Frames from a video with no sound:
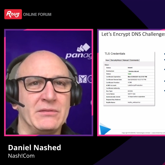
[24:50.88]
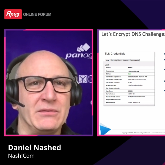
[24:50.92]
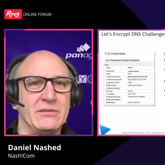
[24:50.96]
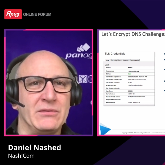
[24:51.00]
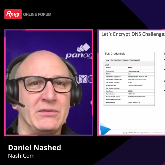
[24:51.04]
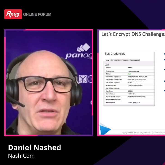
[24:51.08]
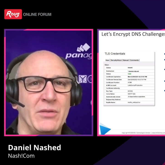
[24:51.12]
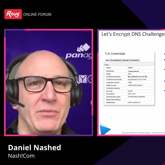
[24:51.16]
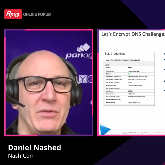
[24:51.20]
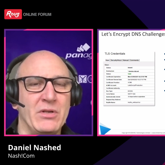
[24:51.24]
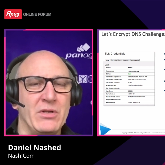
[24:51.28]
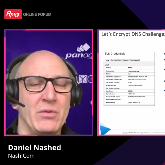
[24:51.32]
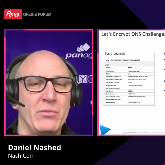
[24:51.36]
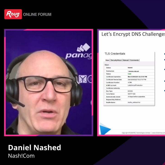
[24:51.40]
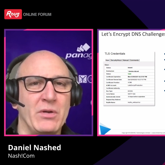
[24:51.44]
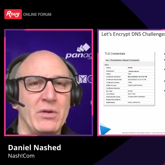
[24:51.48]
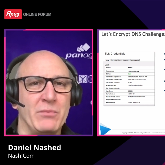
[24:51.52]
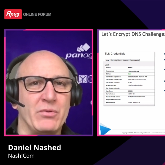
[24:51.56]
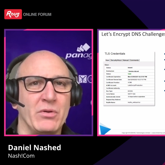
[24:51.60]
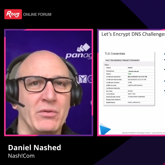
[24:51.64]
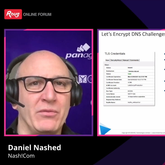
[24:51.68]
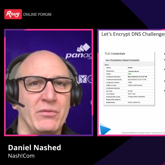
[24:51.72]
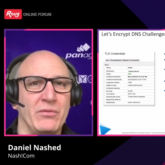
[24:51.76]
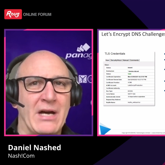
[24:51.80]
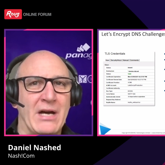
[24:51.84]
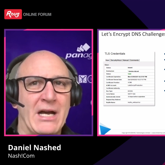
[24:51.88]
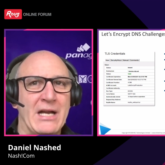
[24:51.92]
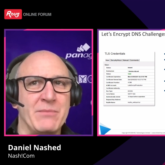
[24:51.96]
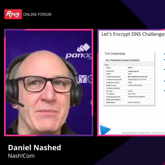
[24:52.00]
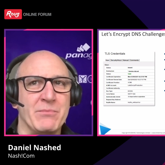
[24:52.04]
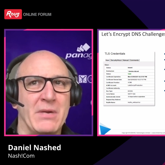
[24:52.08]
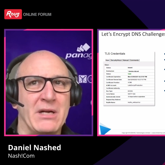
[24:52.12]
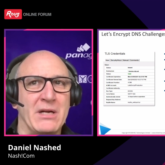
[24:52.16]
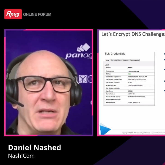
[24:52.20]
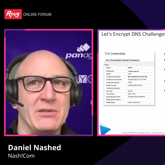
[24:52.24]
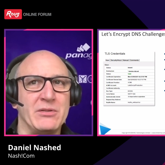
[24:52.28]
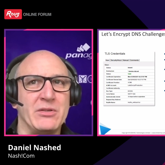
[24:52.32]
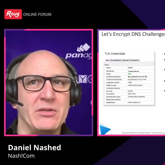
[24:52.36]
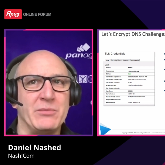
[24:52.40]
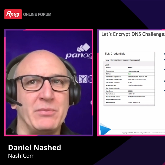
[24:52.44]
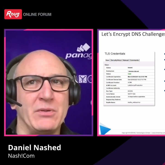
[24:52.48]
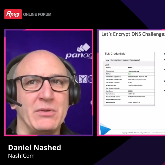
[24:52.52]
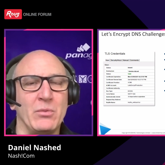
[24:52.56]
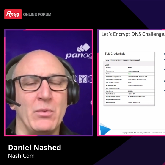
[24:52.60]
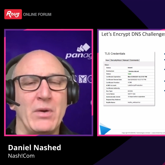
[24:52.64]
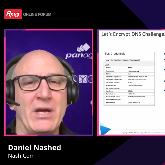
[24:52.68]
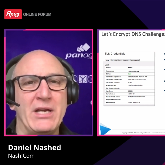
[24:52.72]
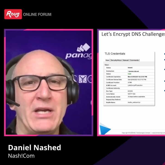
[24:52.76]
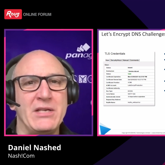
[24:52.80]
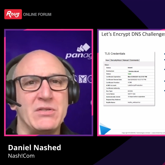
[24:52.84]
Domino will provide multiple
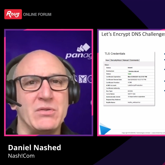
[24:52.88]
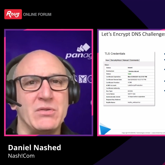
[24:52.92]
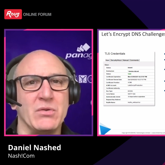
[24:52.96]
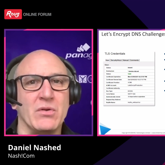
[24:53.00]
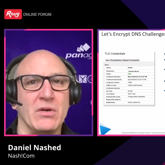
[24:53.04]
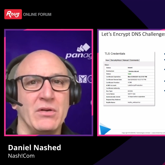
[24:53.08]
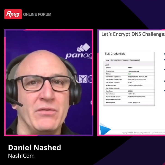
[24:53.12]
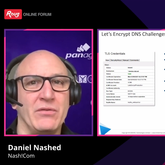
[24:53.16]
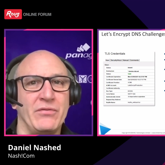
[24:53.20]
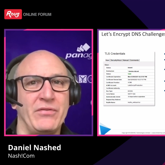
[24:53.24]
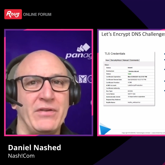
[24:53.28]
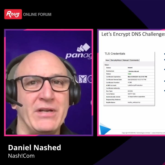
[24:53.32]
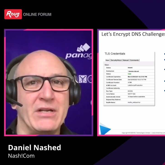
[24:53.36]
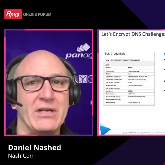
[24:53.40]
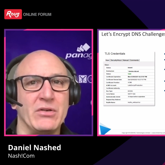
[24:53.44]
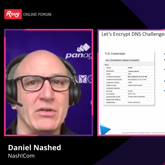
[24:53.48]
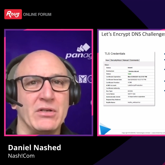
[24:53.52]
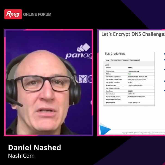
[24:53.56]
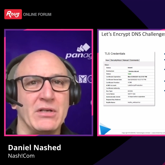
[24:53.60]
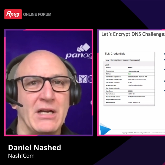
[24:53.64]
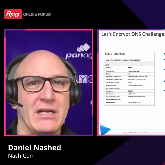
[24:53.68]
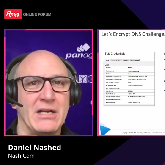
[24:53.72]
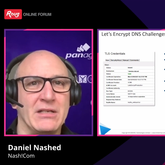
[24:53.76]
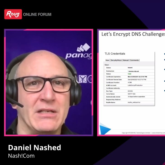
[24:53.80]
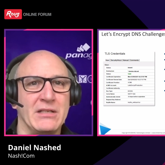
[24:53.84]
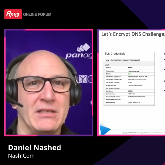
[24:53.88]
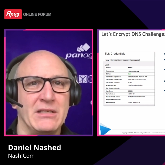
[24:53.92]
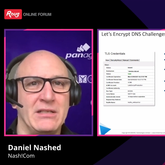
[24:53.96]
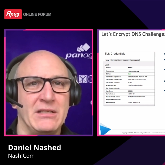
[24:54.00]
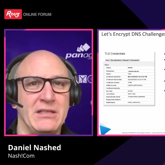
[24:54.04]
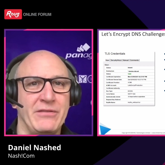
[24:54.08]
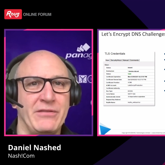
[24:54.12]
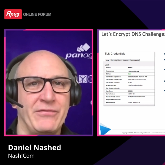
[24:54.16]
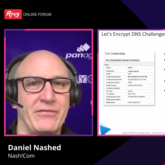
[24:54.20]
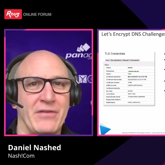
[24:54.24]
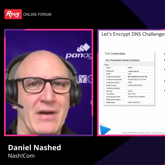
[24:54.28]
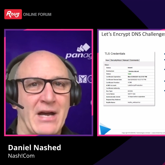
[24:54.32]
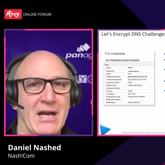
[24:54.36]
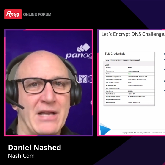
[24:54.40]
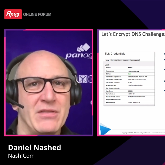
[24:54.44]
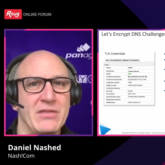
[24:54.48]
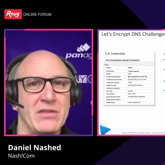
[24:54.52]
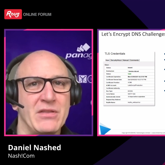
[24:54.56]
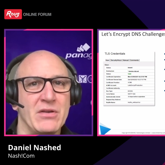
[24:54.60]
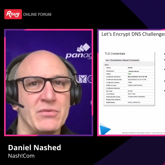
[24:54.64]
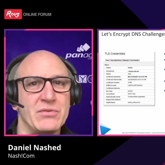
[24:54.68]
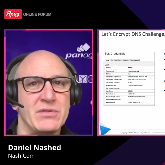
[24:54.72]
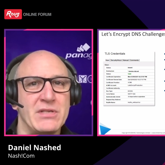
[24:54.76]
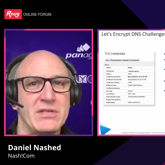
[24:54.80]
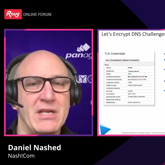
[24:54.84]
ways to configure and define
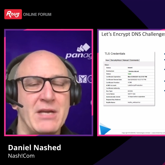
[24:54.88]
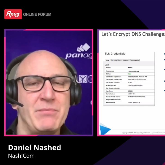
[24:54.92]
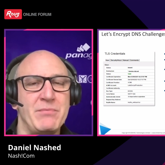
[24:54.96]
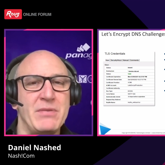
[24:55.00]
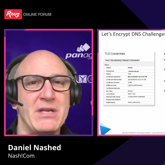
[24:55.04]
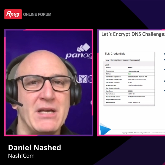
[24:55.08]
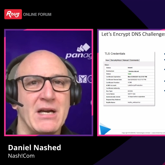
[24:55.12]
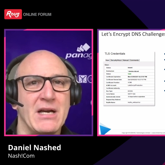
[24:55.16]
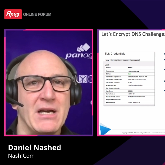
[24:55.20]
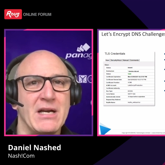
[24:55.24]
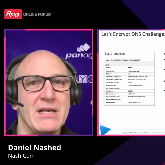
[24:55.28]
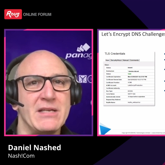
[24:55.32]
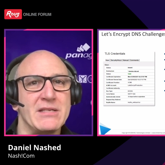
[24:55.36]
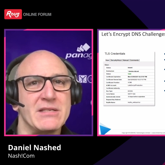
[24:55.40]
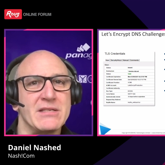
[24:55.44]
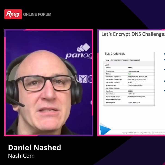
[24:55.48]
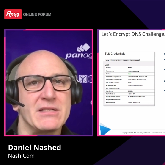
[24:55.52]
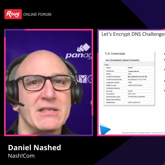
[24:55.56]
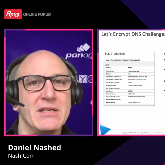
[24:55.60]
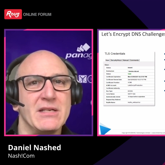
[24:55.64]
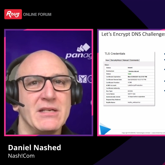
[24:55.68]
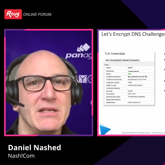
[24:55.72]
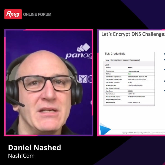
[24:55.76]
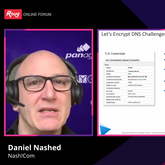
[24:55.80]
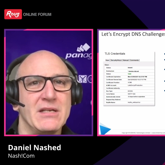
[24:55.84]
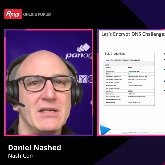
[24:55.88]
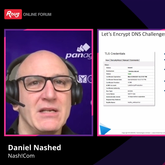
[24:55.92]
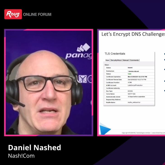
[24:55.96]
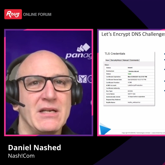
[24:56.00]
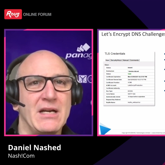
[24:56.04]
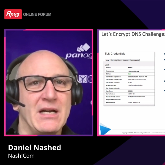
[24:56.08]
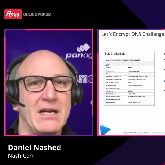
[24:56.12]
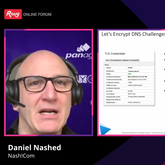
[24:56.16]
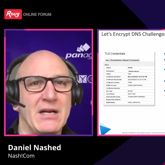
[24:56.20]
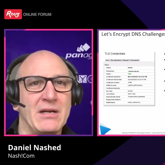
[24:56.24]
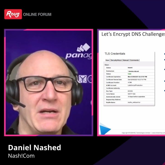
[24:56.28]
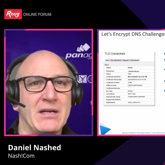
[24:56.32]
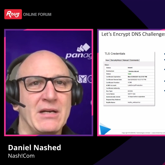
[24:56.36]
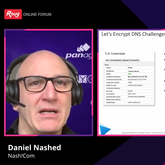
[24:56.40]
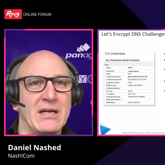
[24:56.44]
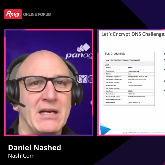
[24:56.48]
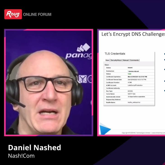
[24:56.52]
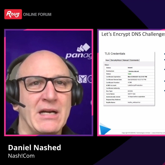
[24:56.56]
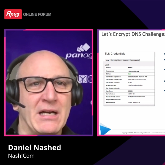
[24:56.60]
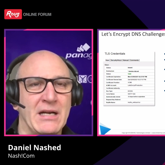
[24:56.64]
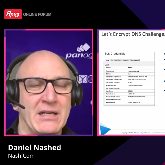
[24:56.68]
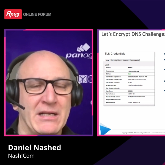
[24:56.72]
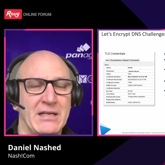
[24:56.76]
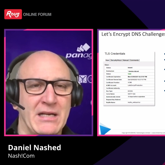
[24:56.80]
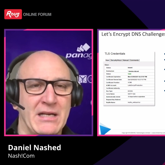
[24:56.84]
those APIs
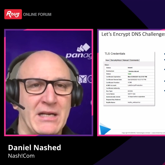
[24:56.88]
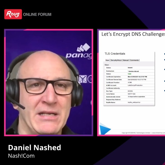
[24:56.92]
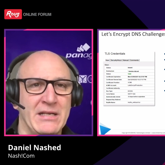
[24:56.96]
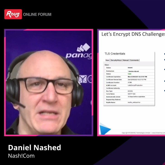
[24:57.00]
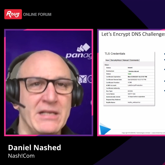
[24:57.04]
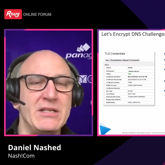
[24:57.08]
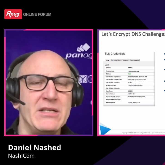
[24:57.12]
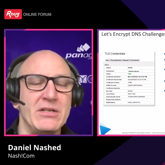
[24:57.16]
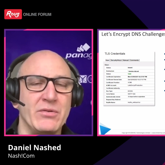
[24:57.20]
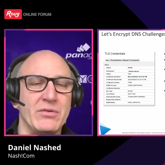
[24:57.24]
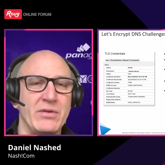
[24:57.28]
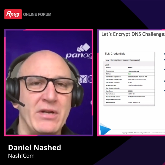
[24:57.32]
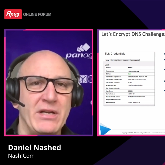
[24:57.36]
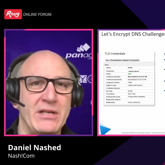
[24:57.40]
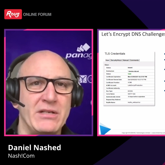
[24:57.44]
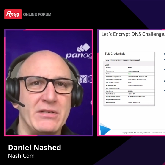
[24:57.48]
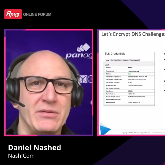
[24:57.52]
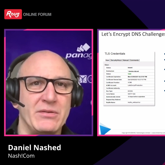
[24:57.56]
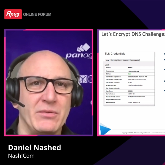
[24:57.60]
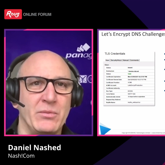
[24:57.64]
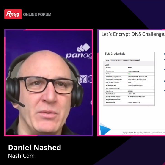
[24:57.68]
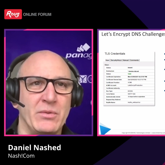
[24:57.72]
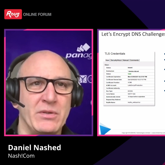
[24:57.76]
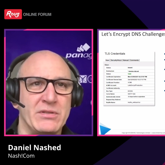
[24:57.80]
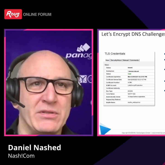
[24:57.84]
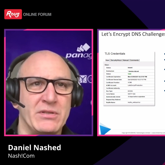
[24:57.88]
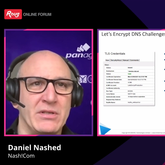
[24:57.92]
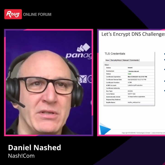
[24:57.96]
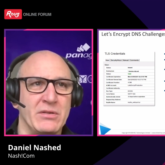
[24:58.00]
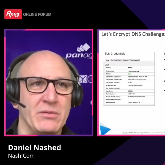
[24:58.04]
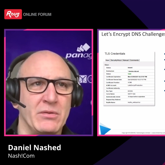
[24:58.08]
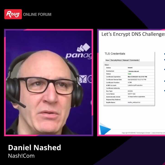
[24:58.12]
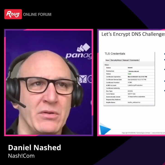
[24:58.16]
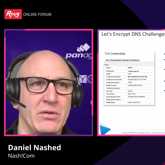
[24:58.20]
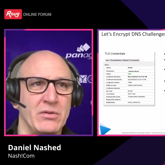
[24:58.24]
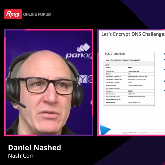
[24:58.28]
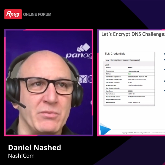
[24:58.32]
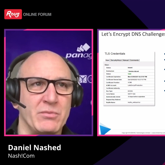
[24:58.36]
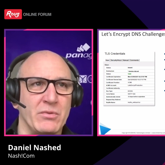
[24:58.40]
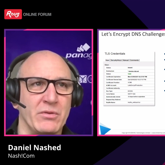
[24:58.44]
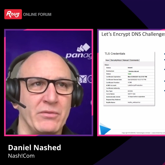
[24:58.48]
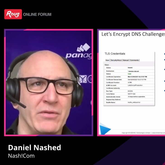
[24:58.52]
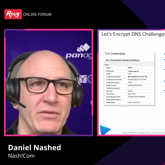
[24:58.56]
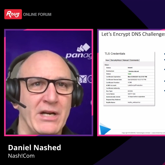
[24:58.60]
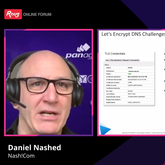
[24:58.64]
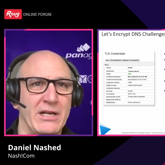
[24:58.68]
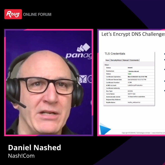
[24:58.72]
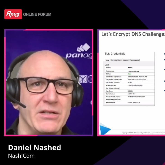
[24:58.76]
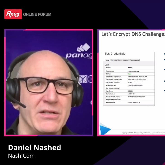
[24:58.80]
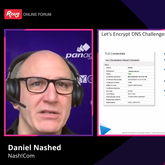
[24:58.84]
and integrate with those
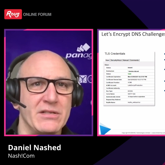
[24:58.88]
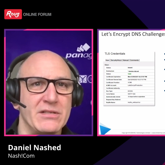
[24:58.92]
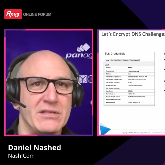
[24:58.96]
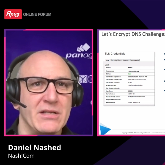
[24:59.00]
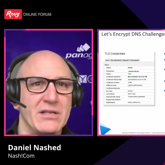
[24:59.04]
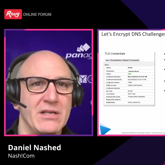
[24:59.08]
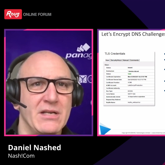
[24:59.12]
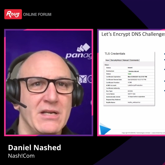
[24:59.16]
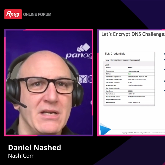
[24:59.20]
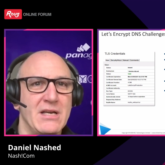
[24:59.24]
providers.